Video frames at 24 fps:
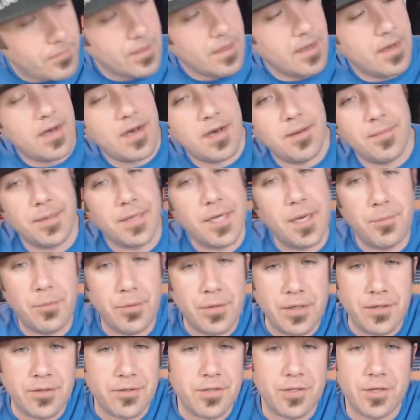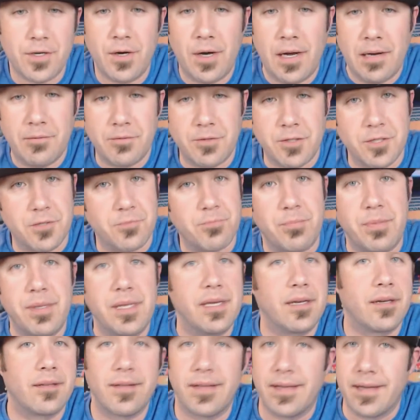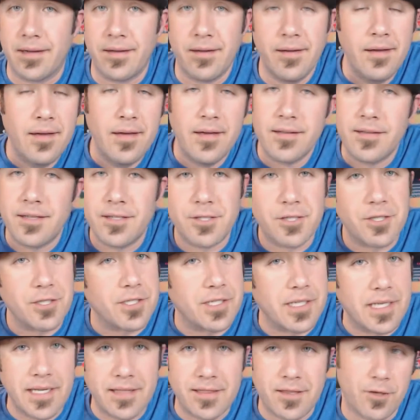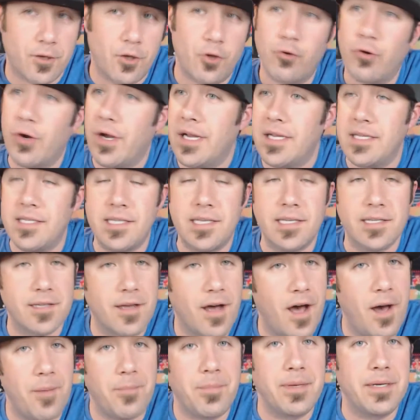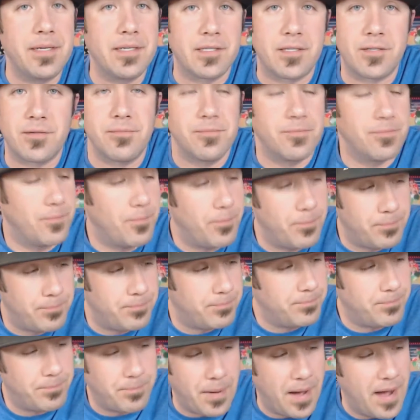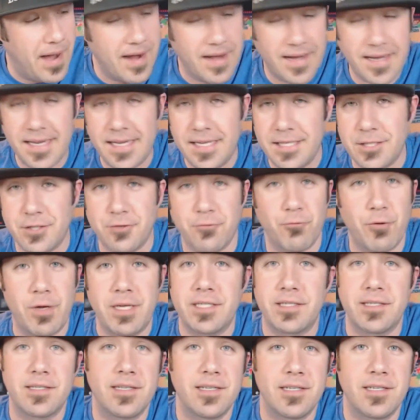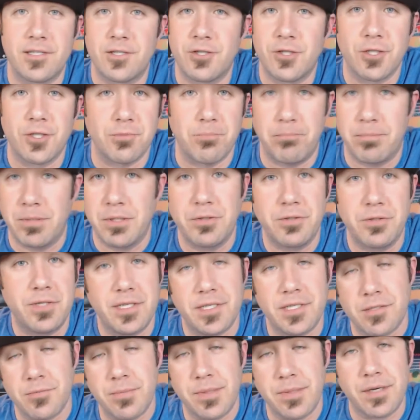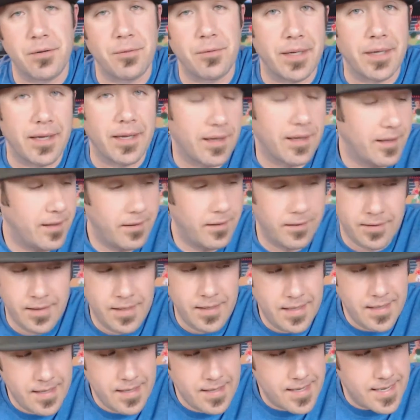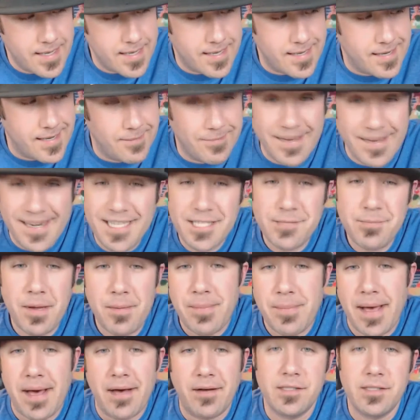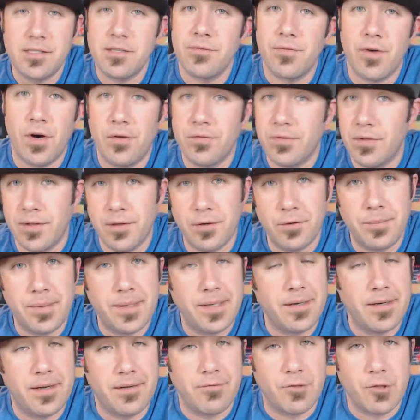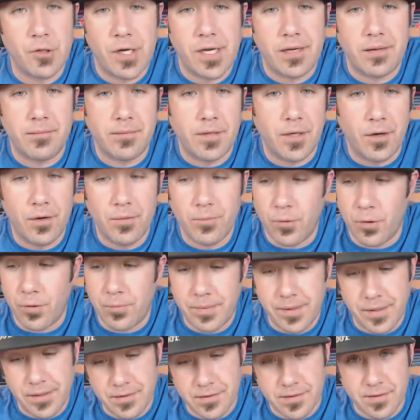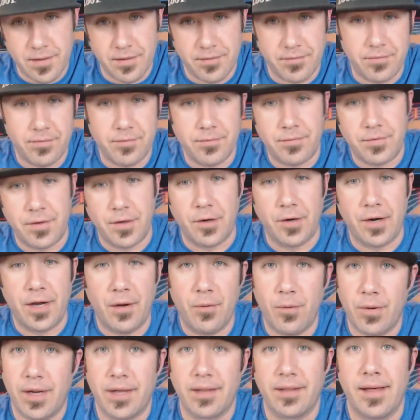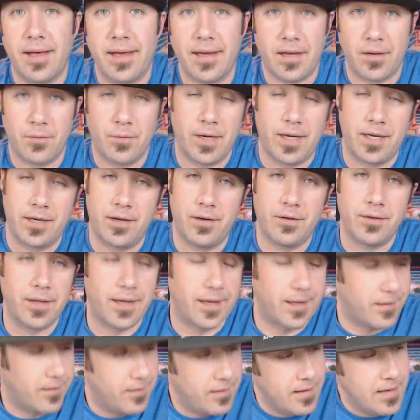um, a couple years ago. I was just big like let's just get the craziest, hoppiest, piniest, resinous, just booziest beer we can get. Um, and as my palate's evolved a little bit and I've drank, you know, more beers and I've figured out what I like and what I don't like,